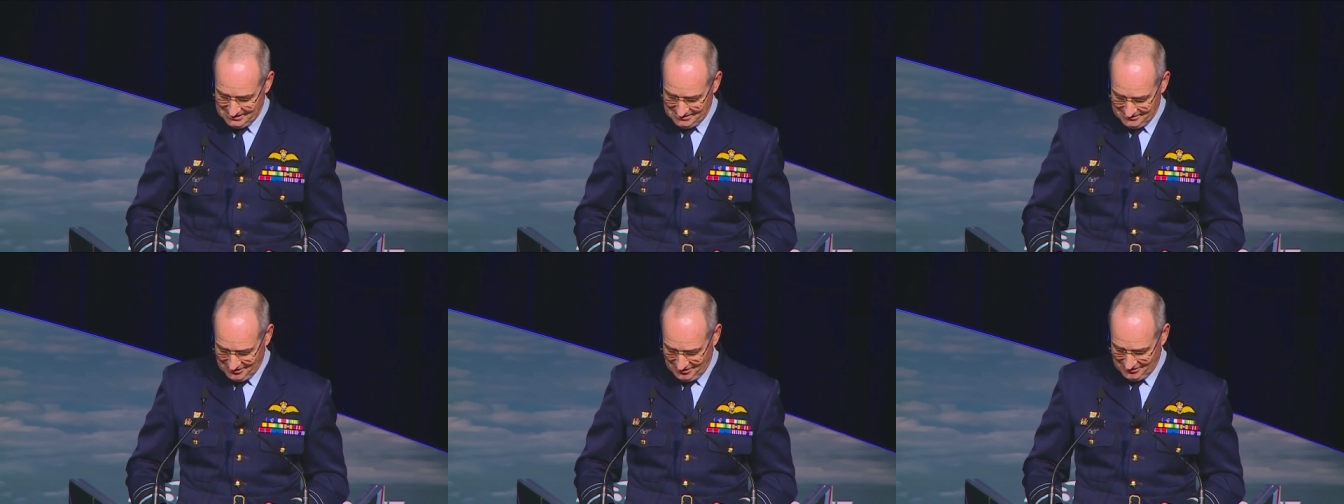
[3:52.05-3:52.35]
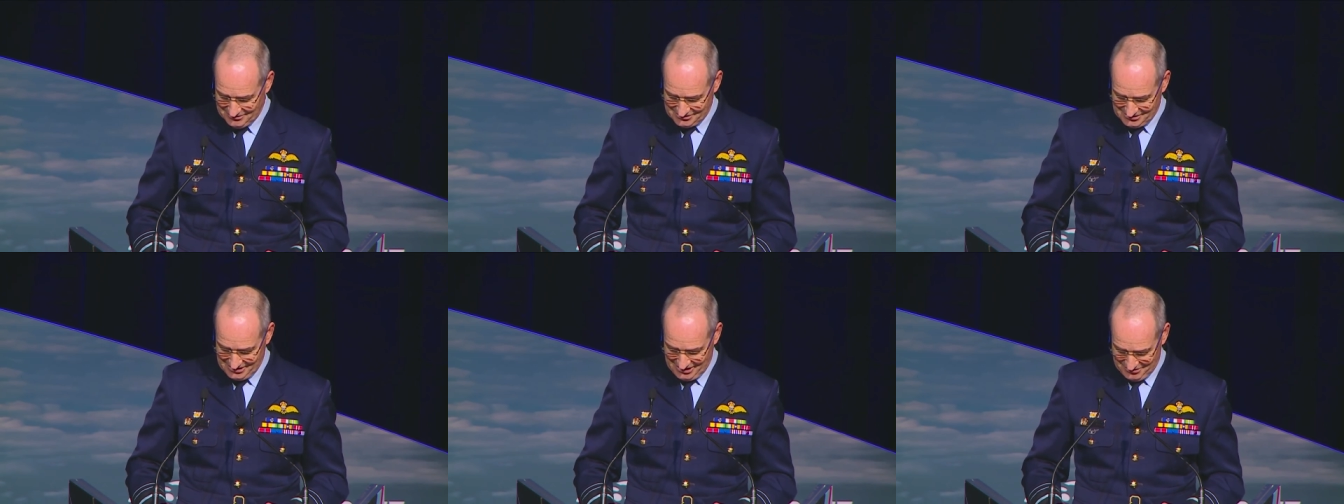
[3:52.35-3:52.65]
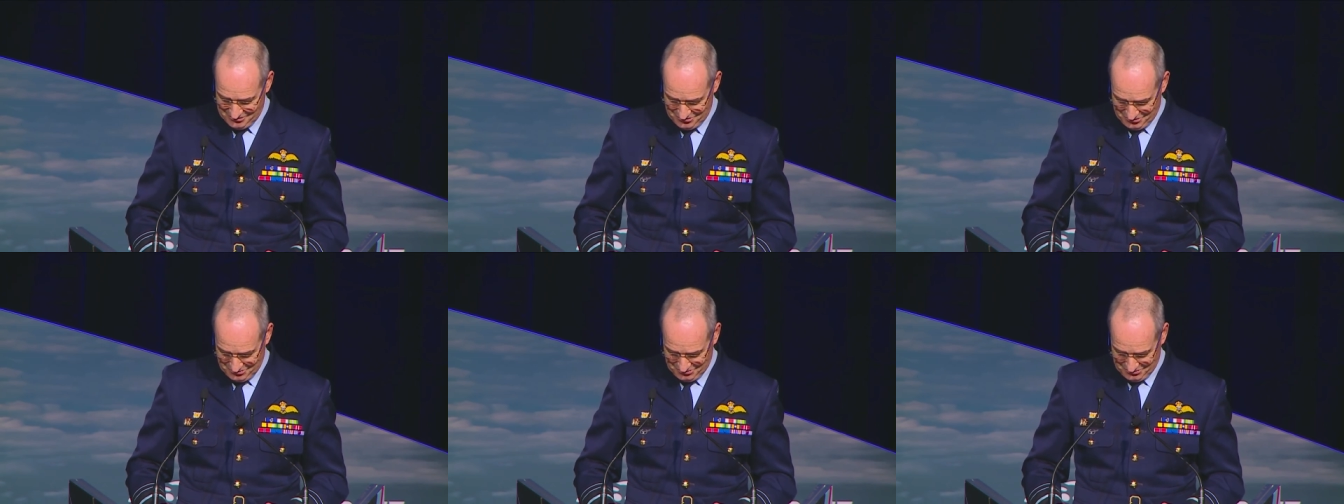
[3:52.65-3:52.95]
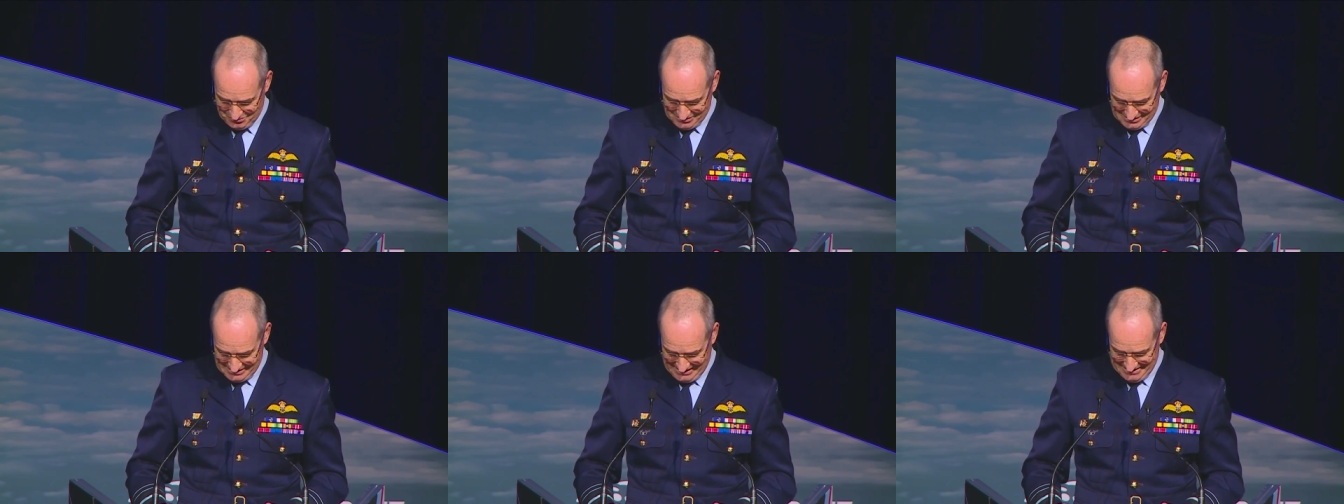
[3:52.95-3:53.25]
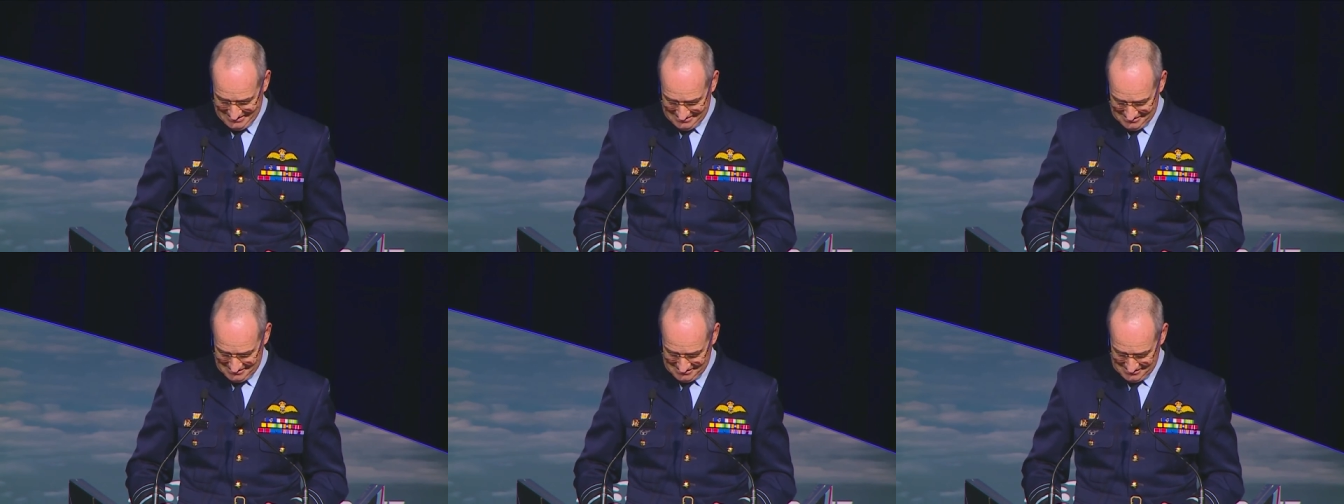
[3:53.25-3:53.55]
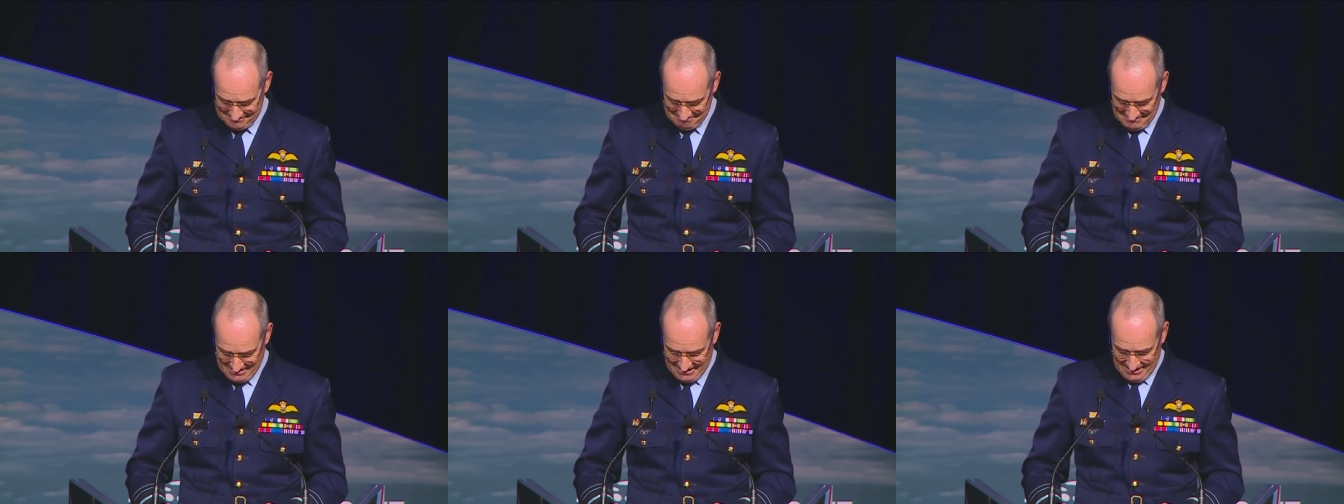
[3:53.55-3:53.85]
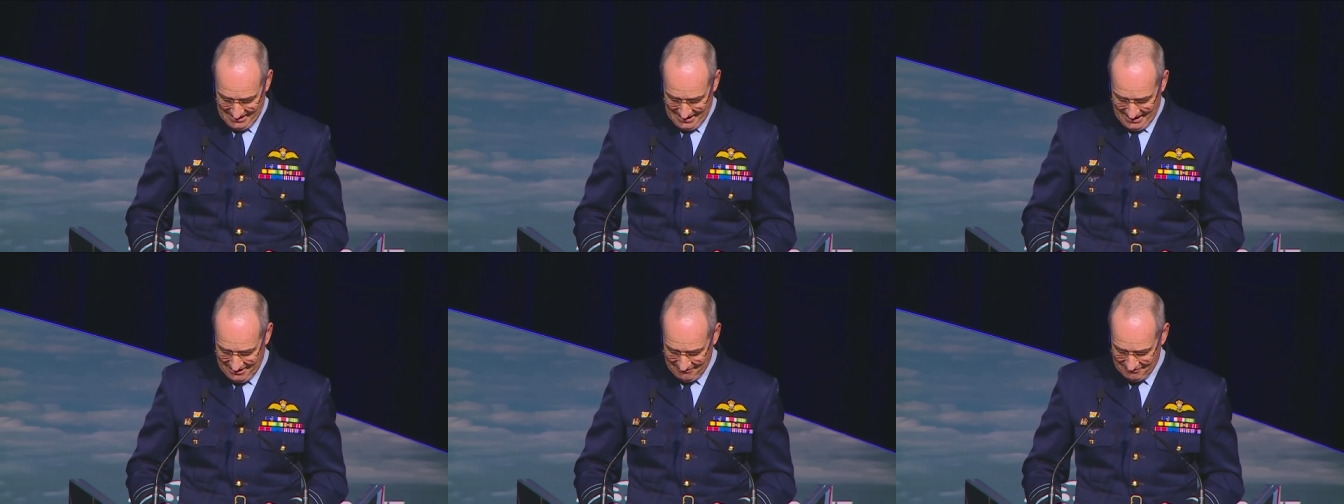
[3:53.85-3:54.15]
not so short sentence,
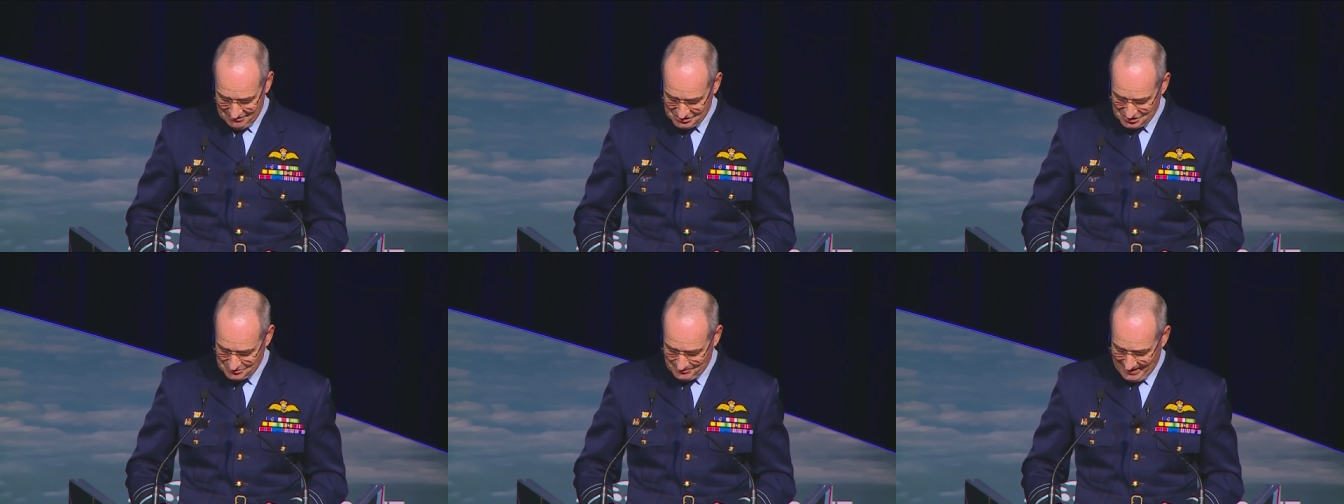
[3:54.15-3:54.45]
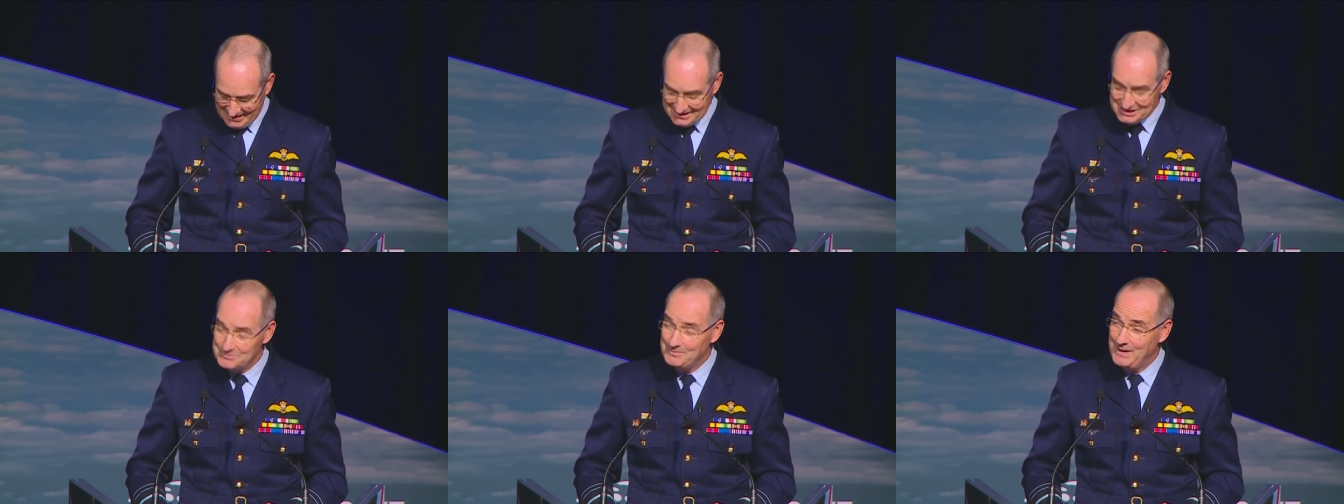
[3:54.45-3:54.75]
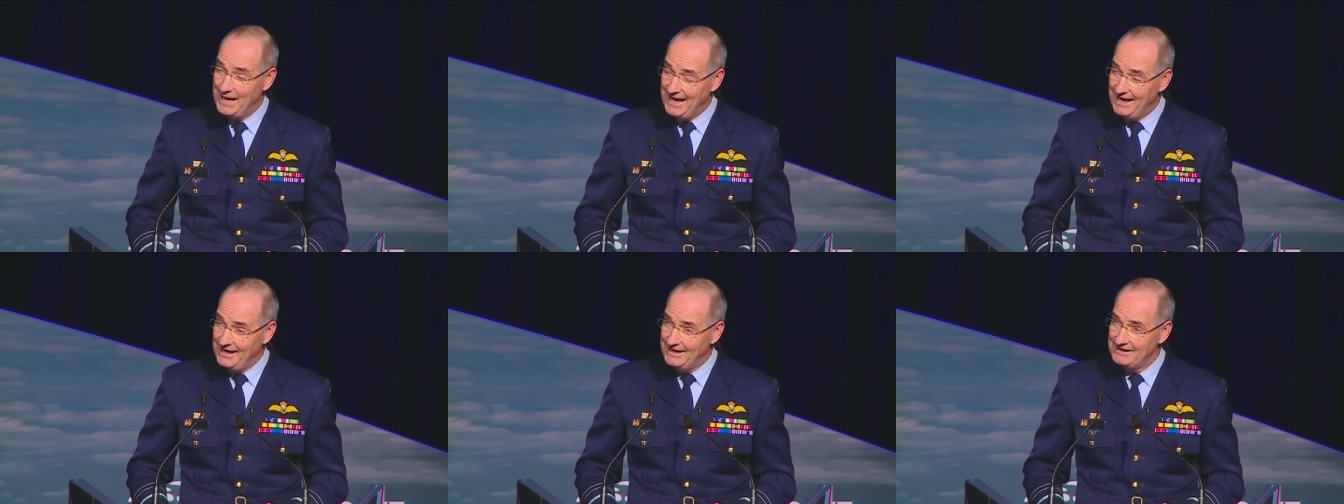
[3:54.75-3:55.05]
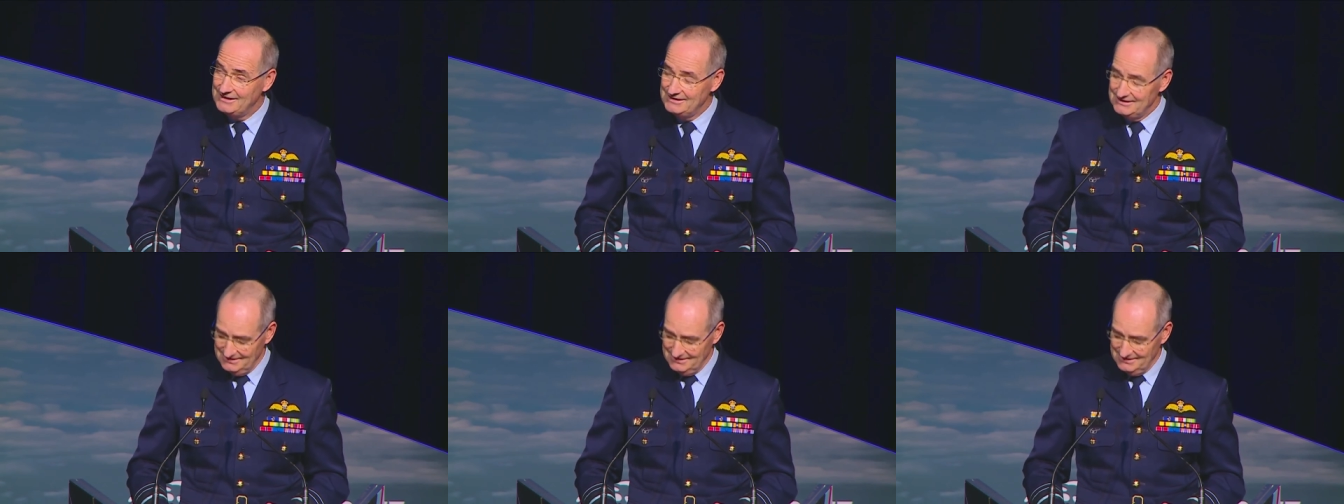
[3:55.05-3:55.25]
air and space power